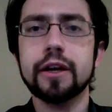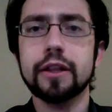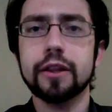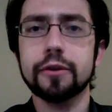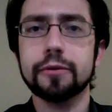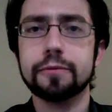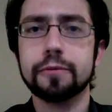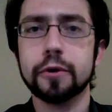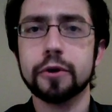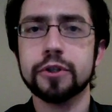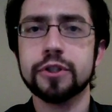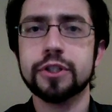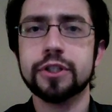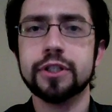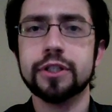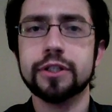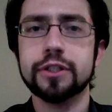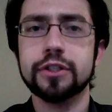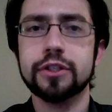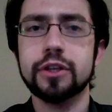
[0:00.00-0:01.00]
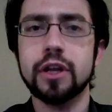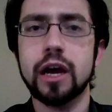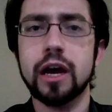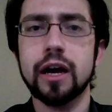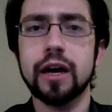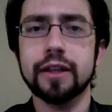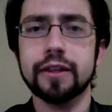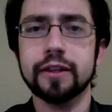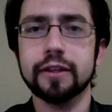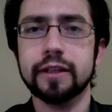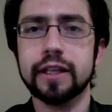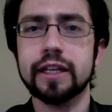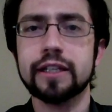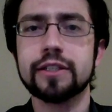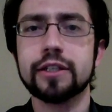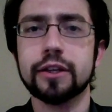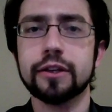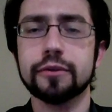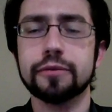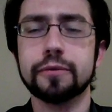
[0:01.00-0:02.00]
the links
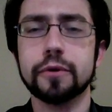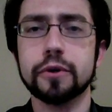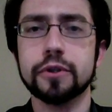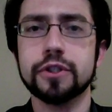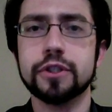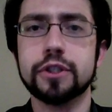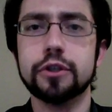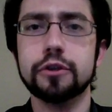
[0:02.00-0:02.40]
on the first